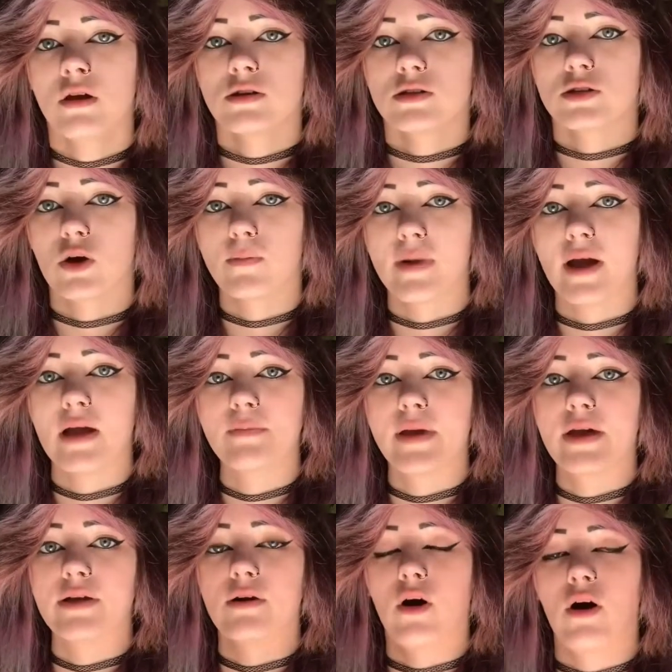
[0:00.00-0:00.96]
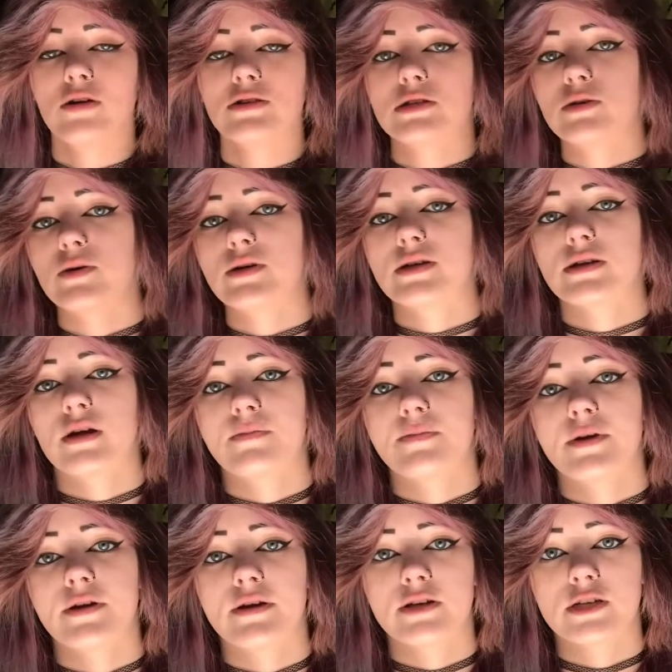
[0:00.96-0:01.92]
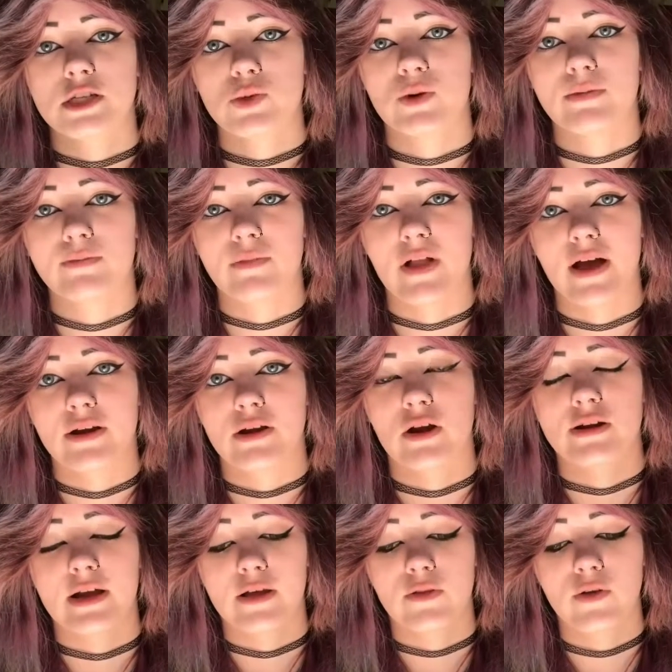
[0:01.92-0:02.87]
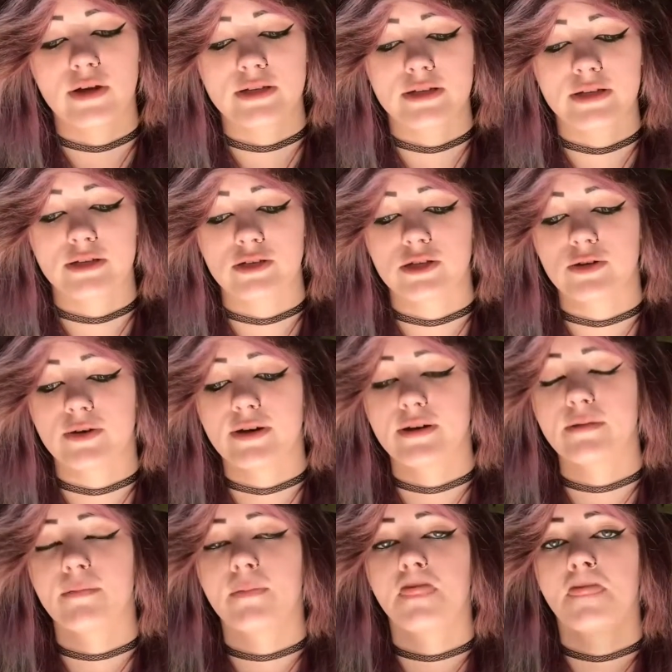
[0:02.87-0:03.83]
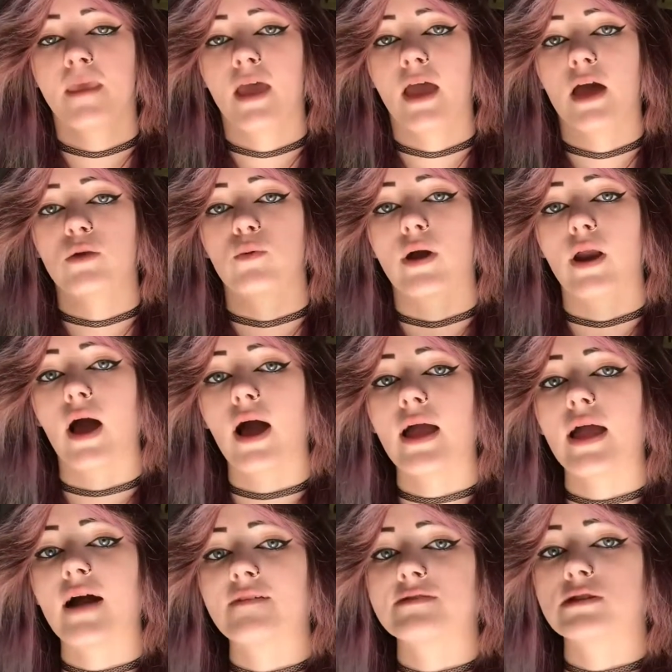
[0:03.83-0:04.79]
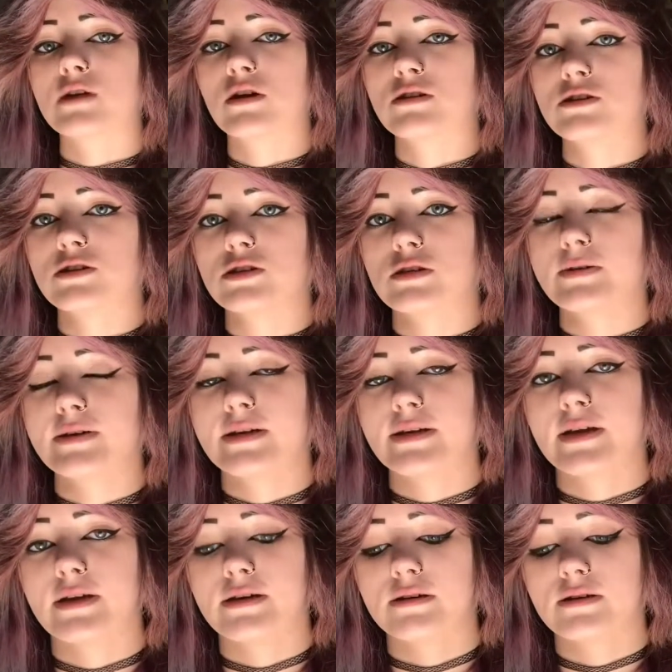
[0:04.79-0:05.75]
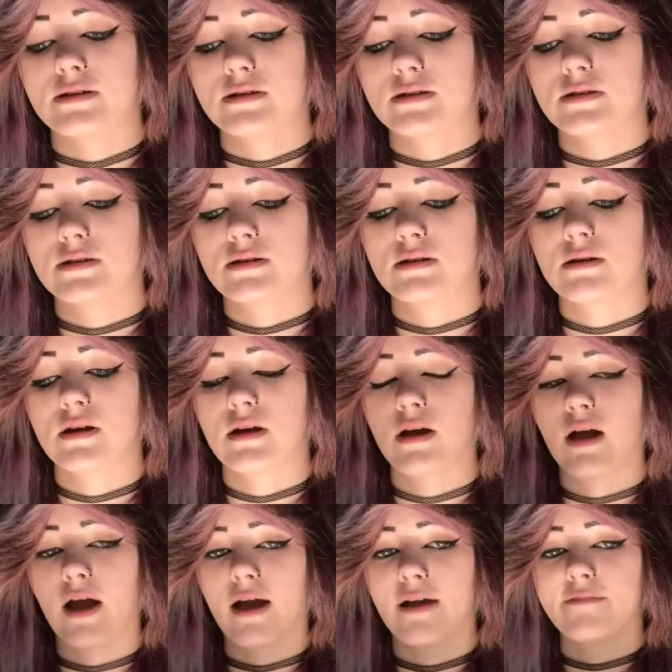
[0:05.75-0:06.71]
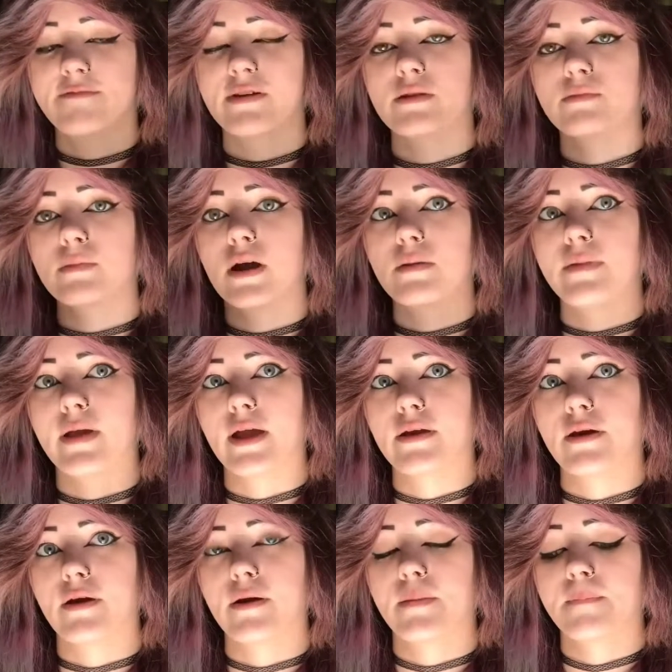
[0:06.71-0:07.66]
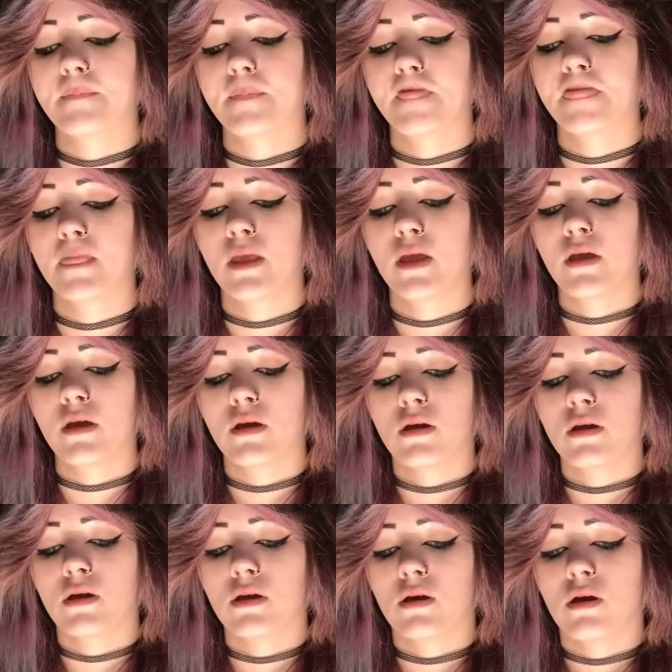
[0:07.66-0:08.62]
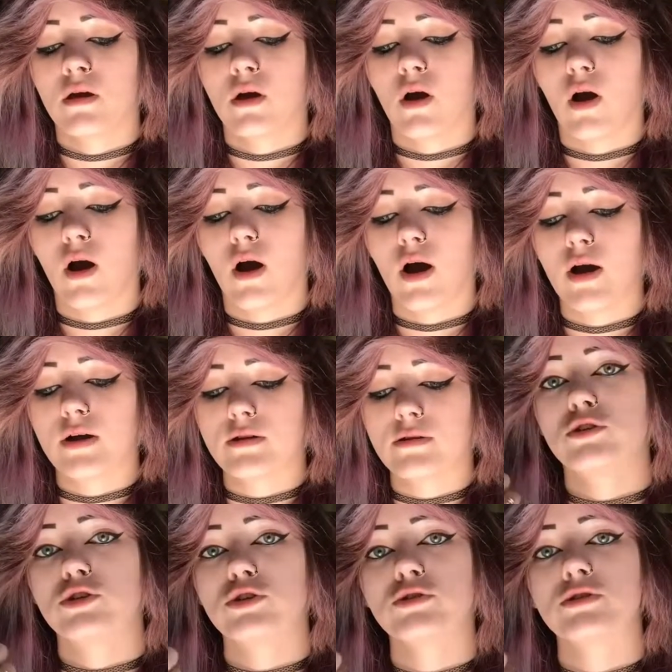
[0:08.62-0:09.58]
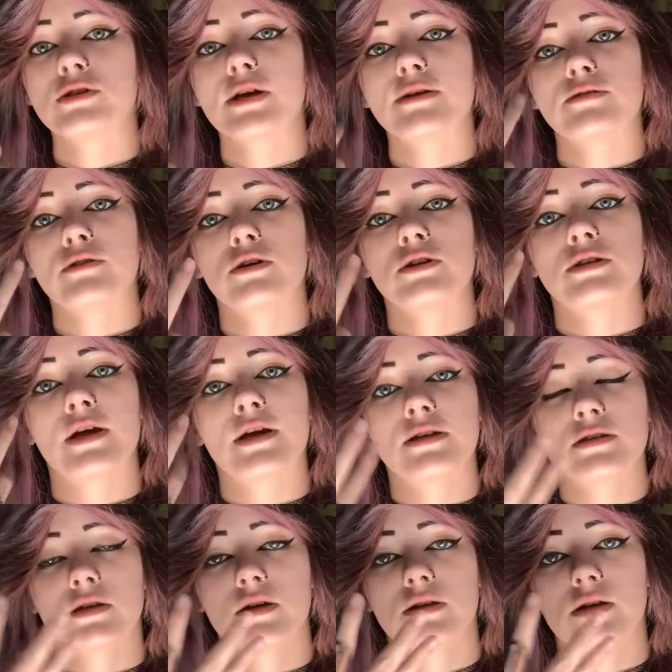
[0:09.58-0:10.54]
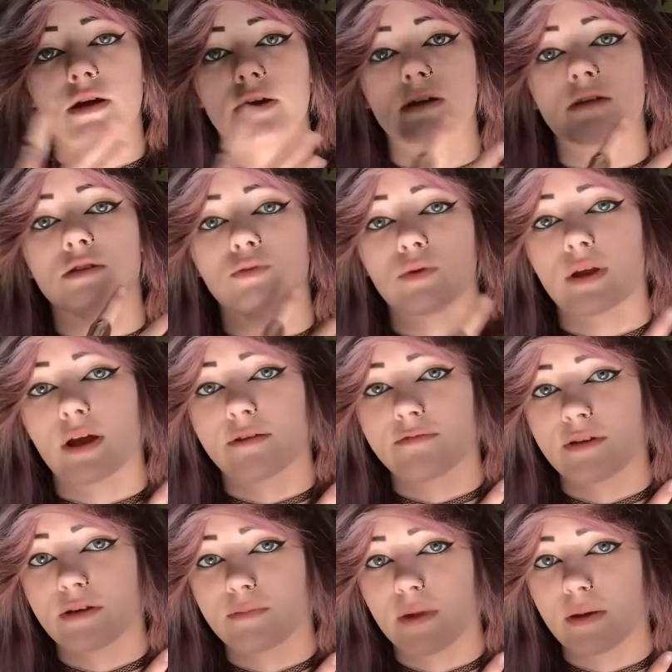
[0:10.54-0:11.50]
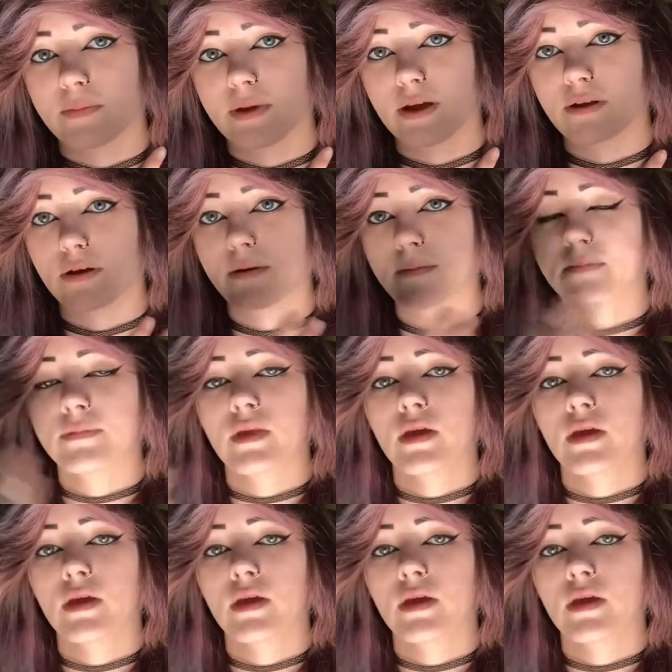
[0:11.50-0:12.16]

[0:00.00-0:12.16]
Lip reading: So my betta also ended up getting swim bladder, and I looked into it, and what I have started doing is I feed my betta on Tuesday, Thursday, and Sunday is when I feed my betta,